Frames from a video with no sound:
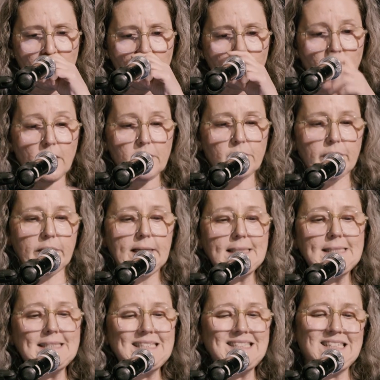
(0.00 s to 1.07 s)
rather than
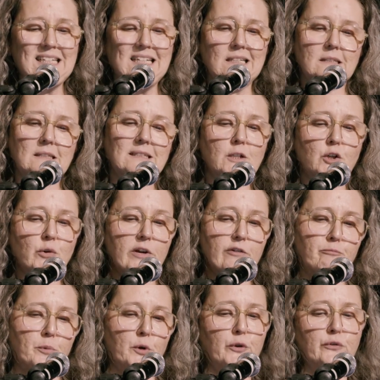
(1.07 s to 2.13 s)
consisting in the degree
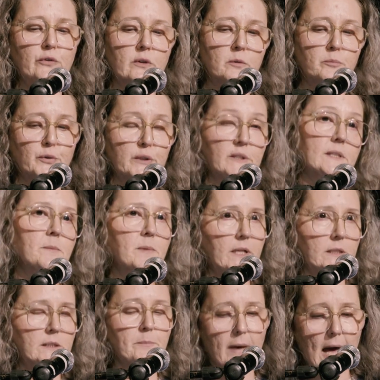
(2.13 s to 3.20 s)
of personal
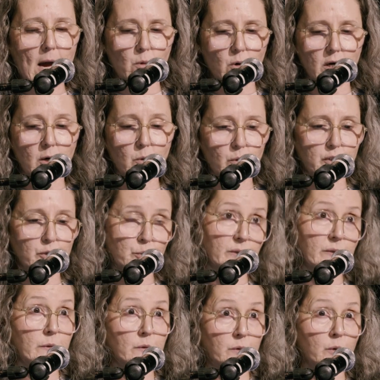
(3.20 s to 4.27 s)
proximity to power, which
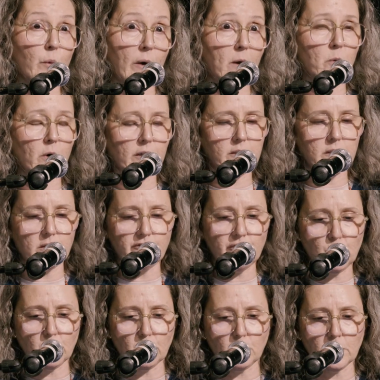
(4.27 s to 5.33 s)
was the way it worked in the
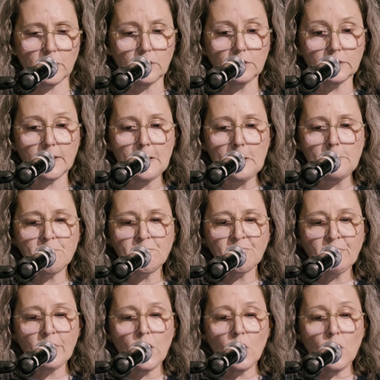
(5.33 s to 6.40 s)
feudal world,
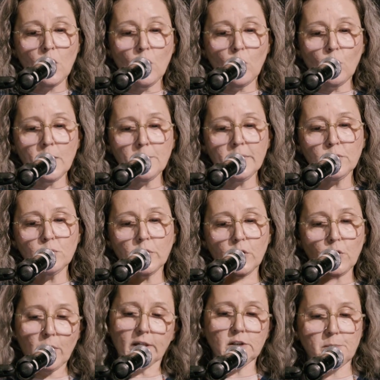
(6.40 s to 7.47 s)
women were
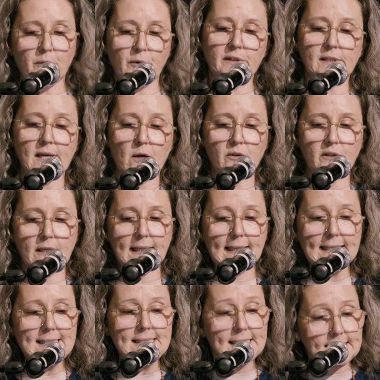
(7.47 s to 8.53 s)
quick to point out the
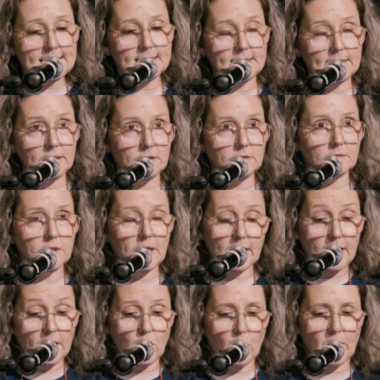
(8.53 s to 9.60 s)
inconsistency and
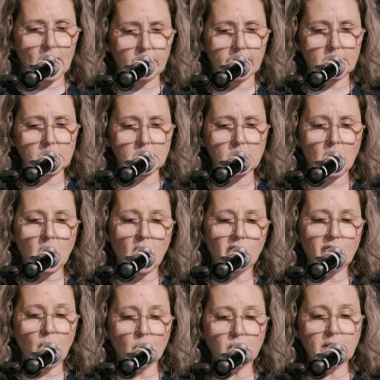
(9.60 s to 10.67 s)
incoherence
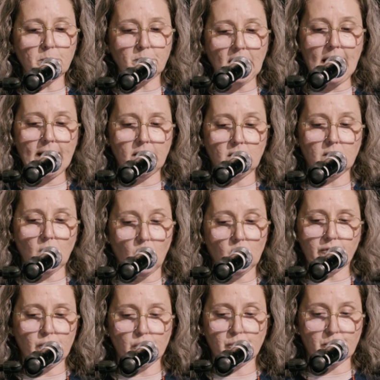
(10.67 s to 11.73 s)
of only applying all
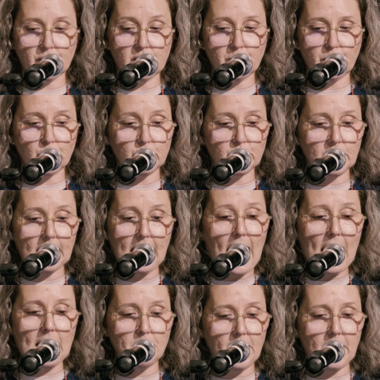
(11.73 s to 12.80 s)
of those principles that
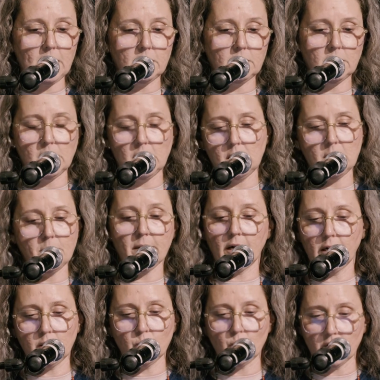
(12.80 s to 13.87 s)
animated the
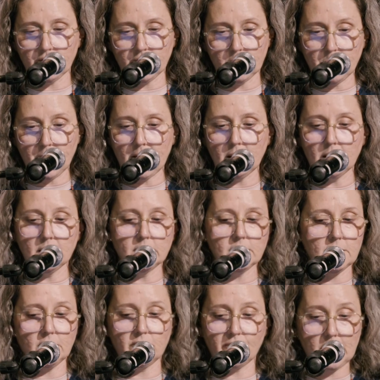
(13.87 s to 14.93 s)
American War of
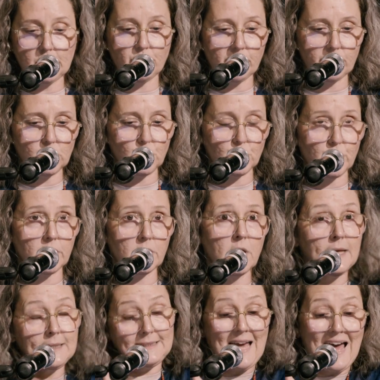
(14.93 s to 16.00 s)
Independence and the French Revolution
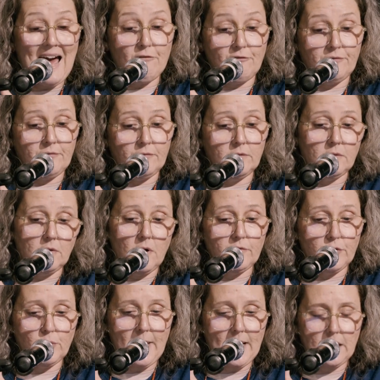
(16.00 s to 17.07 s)
to half
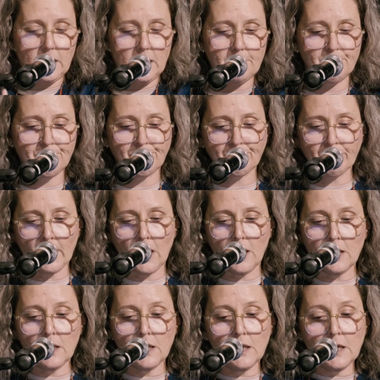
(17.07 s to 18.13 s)
of humanity.
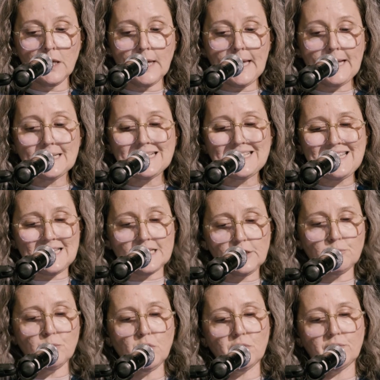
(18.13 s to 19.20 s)
It is
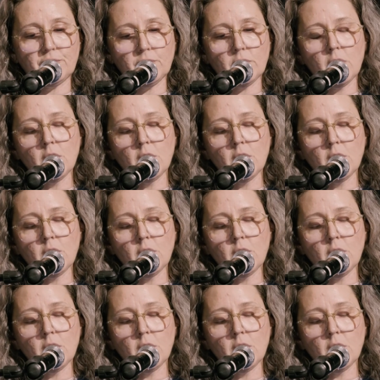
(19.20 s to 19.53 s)
this move